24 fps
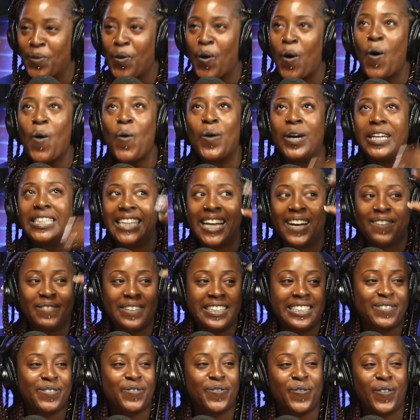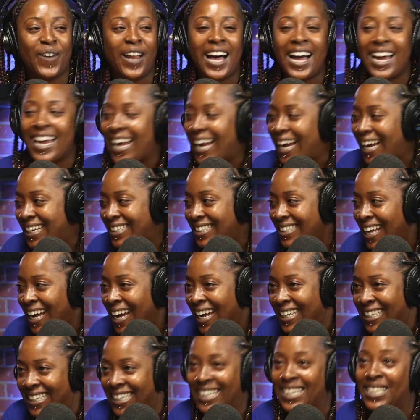always have these fly ass
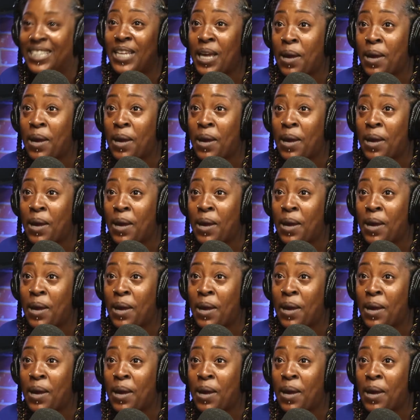ideas